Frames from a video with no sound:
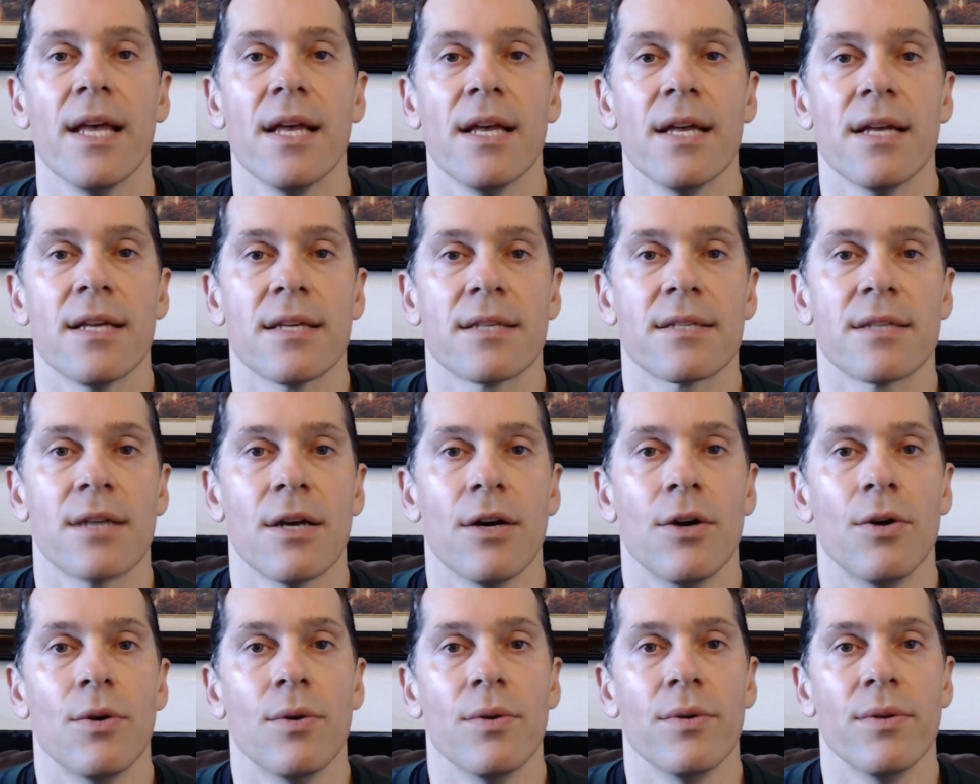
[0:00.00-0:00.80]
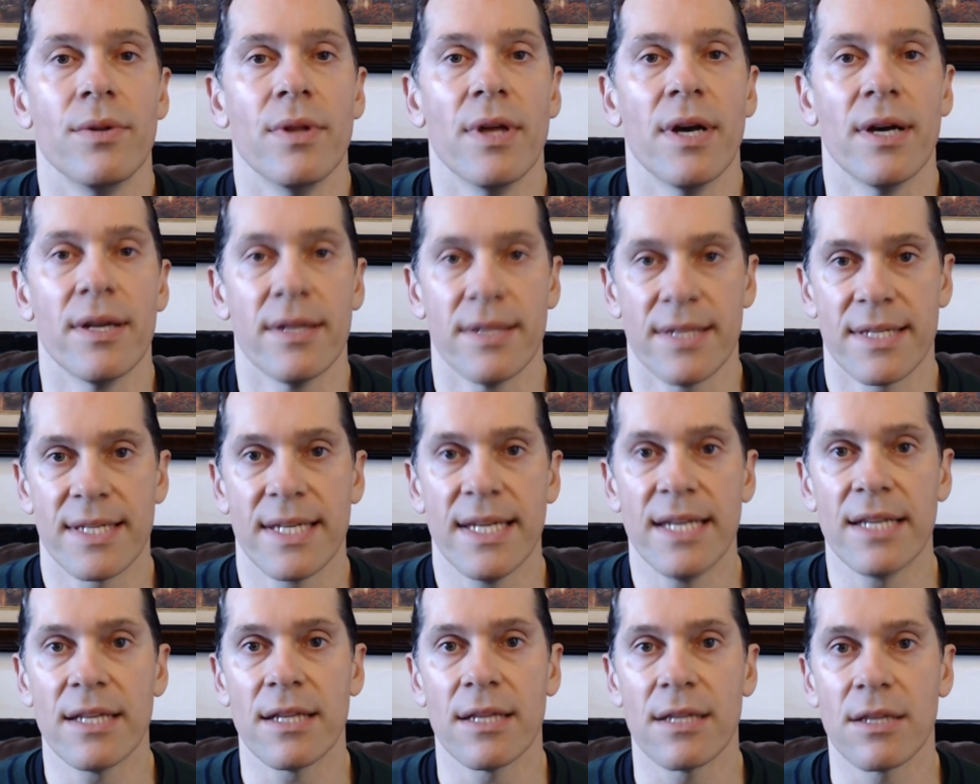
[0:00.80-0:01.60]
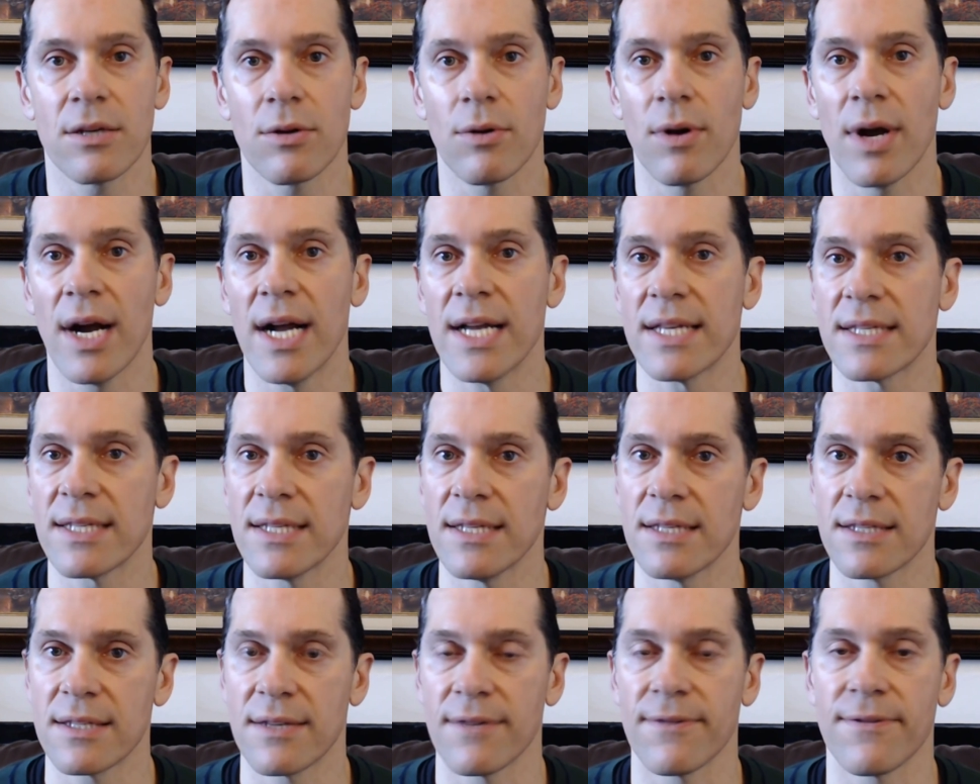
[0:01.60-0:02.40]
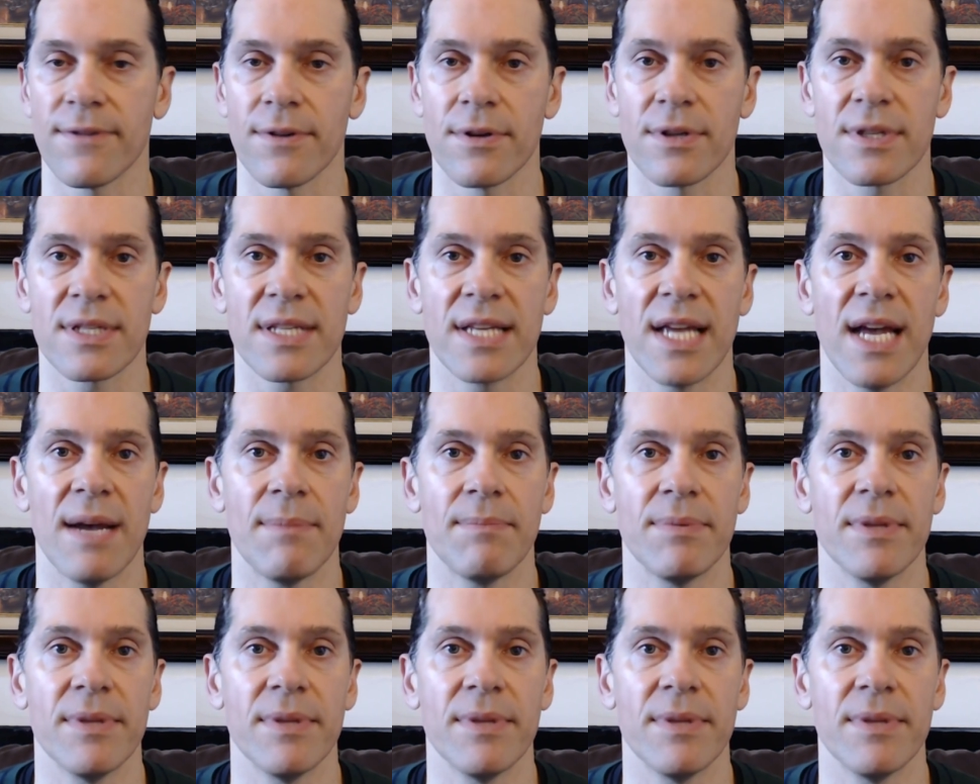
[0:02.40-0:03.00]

So seeing on the horizon is the first step.